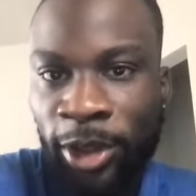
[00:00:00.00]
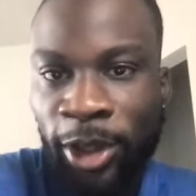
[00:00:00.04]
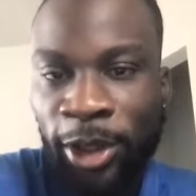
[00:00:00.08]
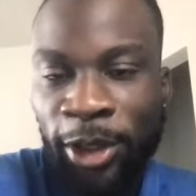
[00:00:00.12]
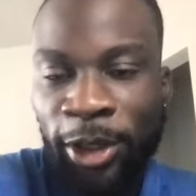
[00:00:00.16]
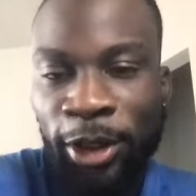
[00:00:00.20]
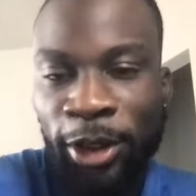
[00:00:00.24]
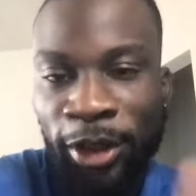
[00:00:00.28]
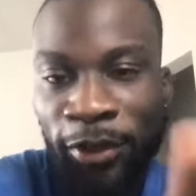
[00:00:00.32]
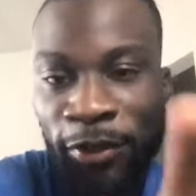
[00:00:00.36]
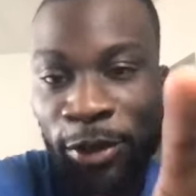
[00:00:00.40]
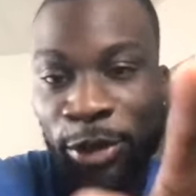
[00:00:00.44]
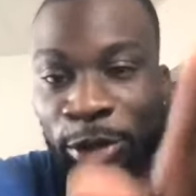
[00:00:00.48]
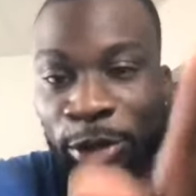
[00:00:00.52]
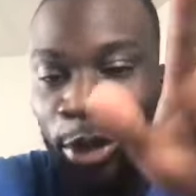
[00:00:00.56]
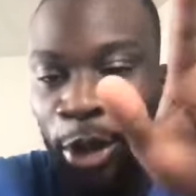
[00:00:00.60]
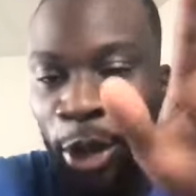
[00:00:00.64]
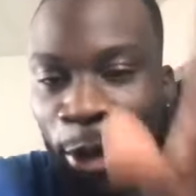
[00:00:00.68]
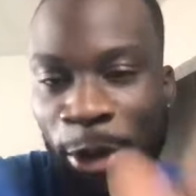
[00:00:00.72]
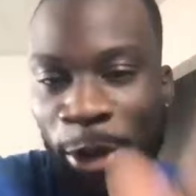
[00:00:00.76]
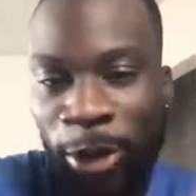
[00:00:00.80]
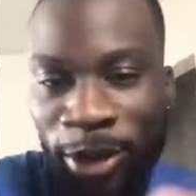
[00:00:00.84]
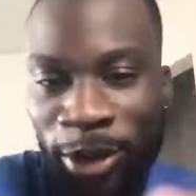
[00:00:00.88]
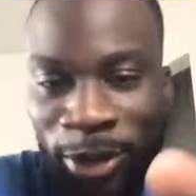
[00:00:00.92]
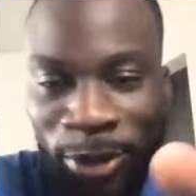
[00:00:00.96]
Again, if you
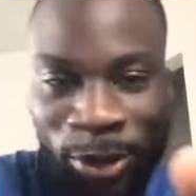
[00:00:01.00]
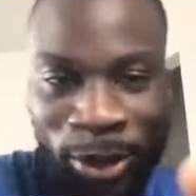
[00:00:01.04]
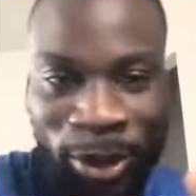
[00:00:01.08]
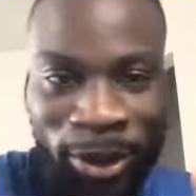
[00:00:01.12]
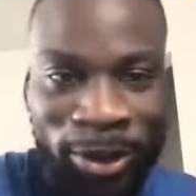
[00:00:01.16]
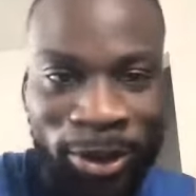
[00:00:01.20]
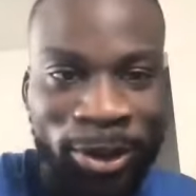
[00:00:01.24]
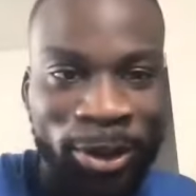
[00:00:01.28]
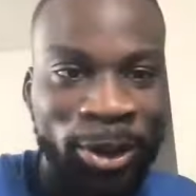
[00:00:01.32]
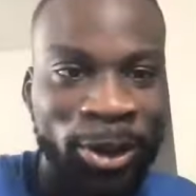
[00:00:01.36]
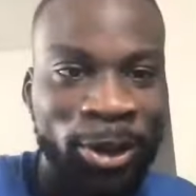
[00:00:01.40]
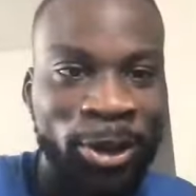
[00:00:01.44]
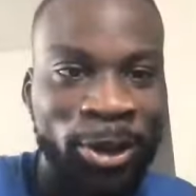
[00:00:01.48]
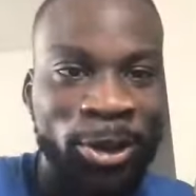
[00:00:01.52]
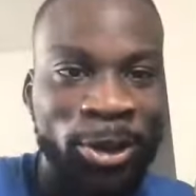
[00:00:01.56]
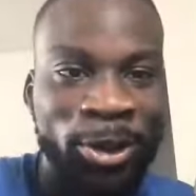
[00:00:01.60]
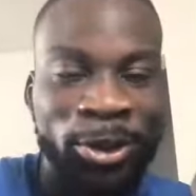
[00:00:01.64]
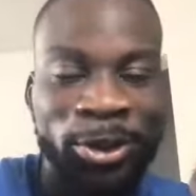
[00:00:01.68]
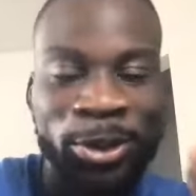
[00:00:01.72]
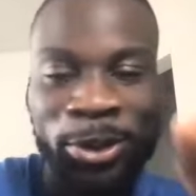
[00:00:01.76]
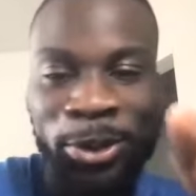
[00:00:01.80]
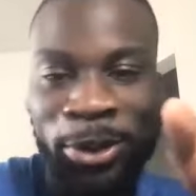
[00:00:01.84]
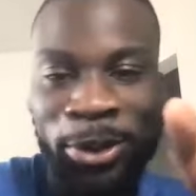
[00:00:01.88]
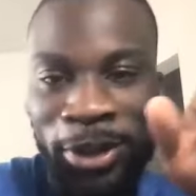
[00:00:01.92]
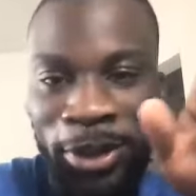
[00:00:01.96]
know anyone
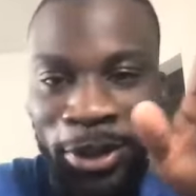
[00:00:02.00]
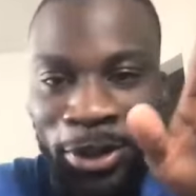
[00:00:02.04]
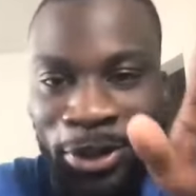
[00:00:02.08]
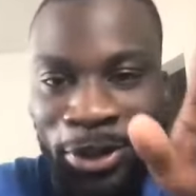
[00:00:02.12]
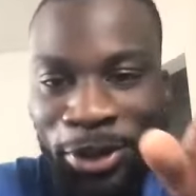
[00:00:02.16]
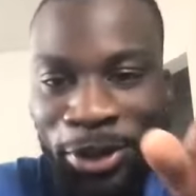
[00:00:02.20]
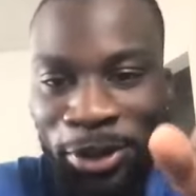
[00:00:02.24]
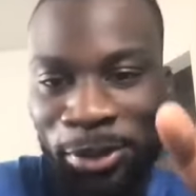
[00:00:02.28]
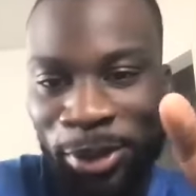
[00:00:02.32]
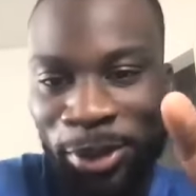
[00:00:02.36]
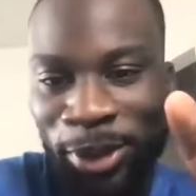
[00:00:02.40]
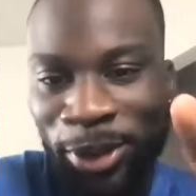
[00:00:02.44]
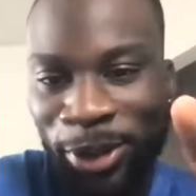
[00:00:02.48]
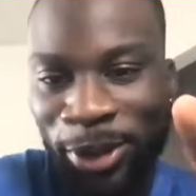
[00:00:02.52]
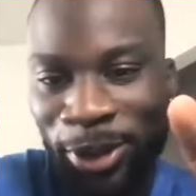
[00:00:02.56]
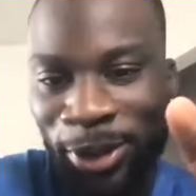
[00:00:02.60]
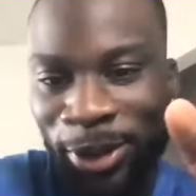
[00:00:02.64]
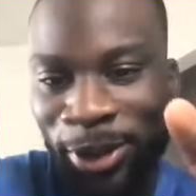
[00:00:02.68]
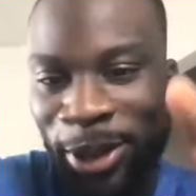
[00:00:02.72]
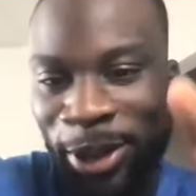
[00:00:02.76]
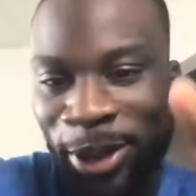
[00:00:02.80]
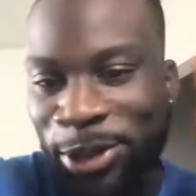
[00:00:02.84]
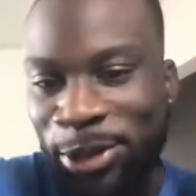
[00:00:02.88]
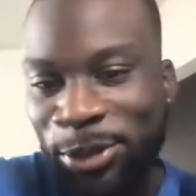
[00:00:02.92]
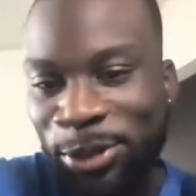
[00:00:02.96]
who you think should be
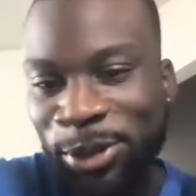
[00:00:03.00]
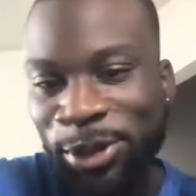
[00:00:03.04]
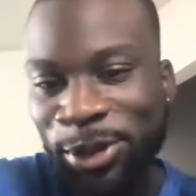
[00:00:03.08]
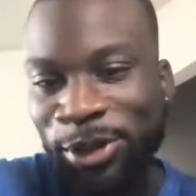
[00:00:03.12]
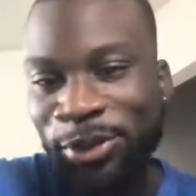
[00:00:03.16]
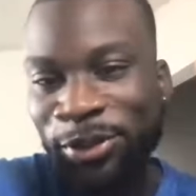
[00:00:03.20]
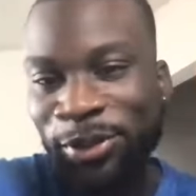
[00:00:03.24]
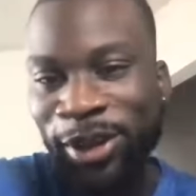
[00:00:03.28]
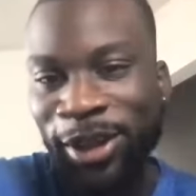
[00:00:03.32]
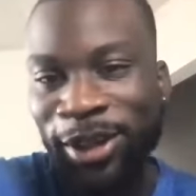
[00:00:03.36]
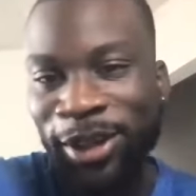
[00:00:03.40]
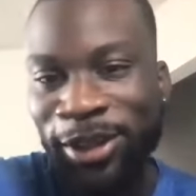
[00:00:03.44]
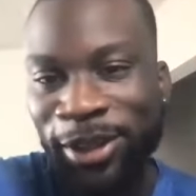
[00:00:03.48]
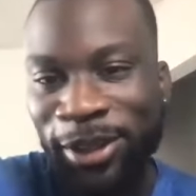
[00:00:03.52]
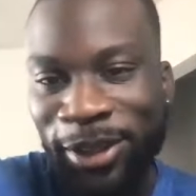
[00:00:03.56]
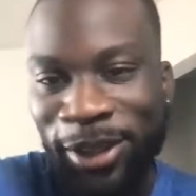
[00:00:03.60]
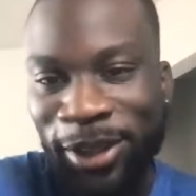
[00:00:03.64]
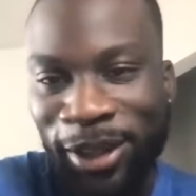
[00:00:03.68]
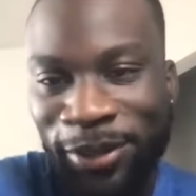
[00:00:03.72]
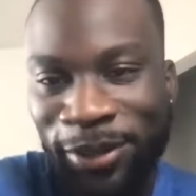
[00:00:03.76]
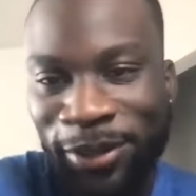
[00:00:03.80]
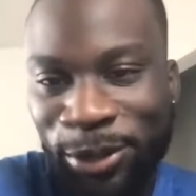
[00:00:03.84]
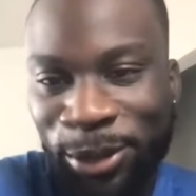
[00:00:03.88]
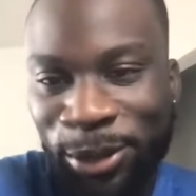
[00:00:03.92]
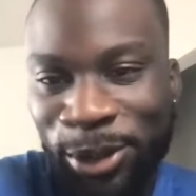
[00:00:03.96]
here, I just want to invite
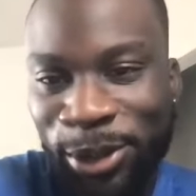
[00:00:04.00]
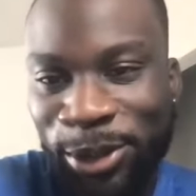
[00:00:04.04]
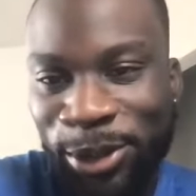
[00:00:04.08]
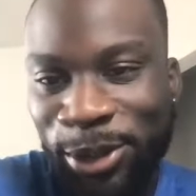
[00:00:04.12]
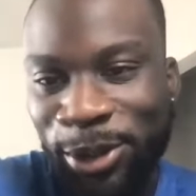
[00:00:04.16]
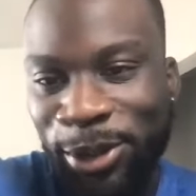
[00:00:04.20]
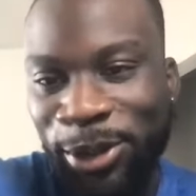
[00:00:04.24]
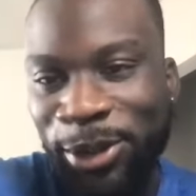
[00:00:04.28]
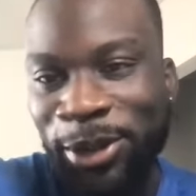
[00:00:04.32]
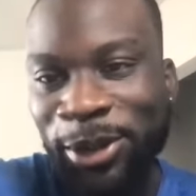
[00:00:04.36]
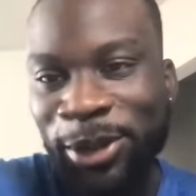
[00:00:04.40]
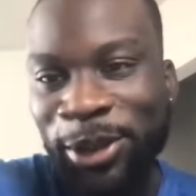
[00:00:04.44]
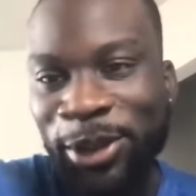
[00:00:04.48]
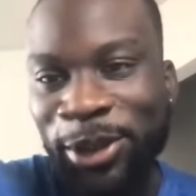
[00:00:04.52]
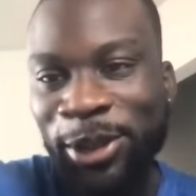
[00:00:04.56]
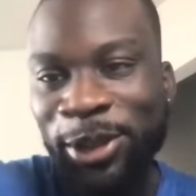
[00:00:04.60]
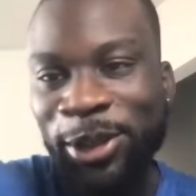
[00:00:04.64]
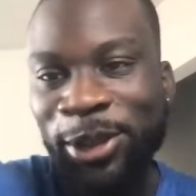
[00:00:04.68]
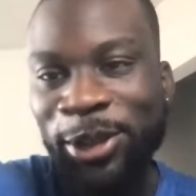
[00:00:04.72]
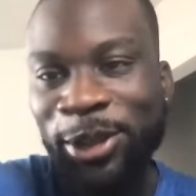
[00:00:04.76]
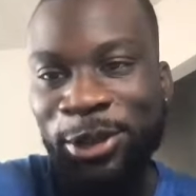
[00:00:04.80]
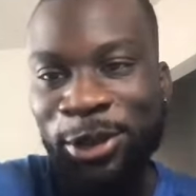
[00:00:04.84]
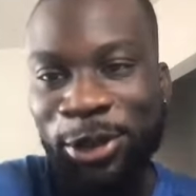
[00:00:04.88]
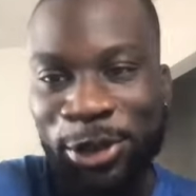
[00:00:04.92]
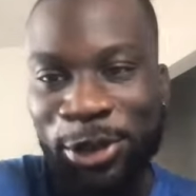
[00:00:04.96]
everyone to
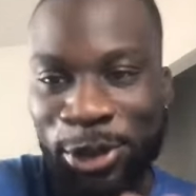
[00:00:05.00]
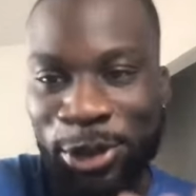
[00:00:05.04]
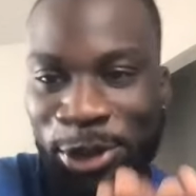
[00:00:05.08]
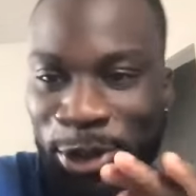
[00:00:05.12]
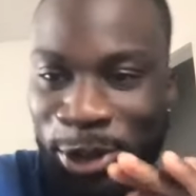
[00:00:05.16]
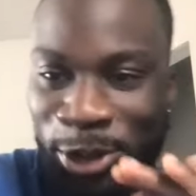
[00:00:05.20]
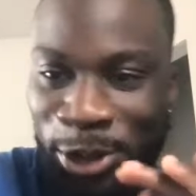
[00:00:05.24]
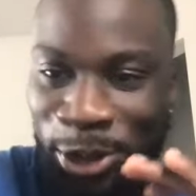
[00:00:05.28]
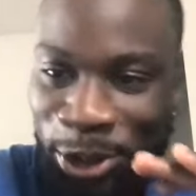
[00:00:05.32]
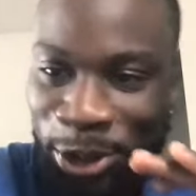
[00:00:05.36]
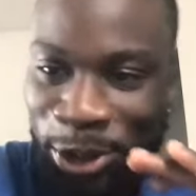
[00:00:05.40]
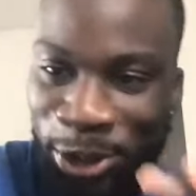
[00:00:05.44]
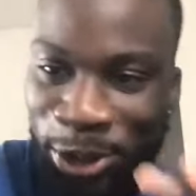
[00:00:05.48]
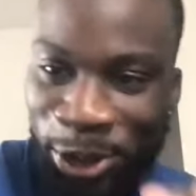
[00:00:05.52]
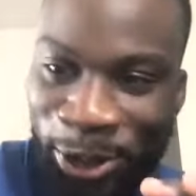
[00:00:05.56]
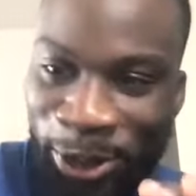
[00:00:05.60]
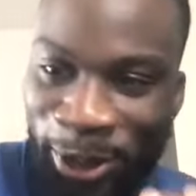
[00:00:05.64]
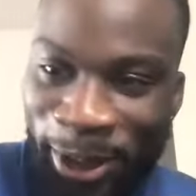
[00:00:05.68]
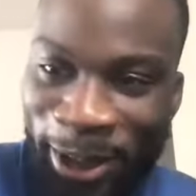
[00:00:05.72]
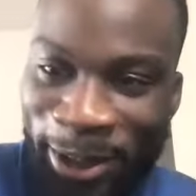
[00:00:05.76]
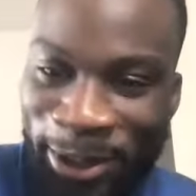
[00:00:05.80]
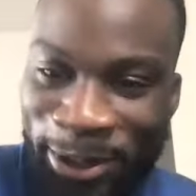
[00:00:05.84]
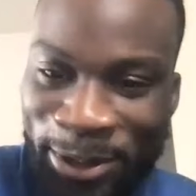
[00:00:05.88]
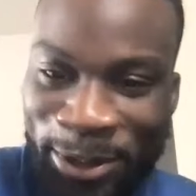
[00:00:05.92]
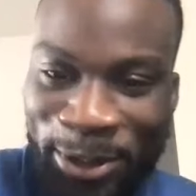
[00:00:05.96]
just, just share
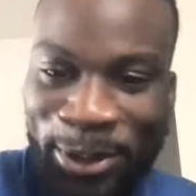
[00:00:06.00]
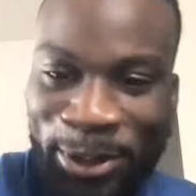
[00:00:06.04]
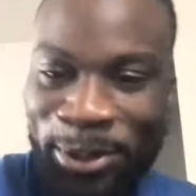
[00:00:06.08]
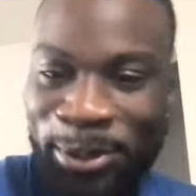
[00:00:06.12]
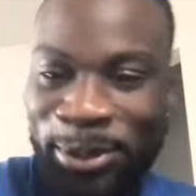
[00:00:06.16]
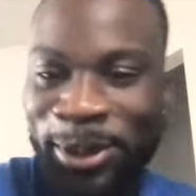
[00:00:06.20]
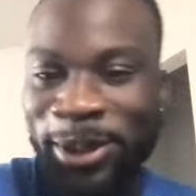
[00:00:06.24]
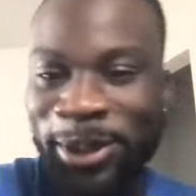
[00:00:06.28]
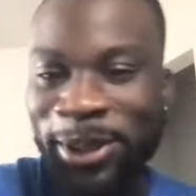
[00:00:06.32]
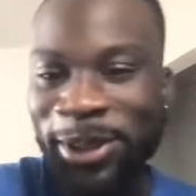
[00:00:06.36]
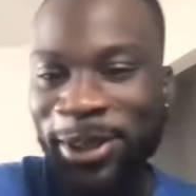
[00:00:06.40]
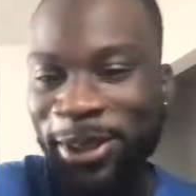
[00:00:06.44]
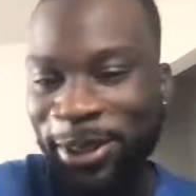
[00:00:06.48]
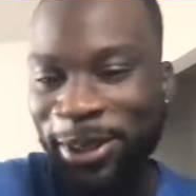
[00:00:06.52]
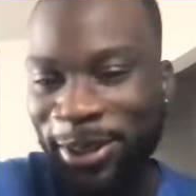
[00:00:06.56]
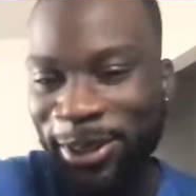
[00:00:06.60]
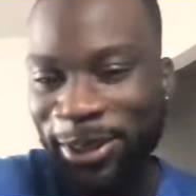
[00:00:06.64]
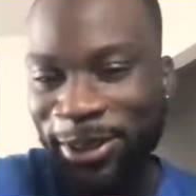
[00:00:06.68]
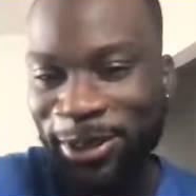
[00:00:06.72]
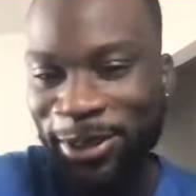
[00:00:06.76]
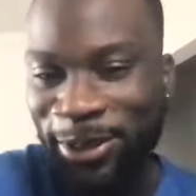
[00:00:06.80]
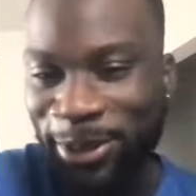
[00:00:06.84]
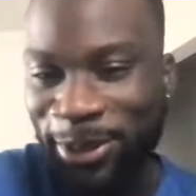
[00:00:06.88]
that Zoom link.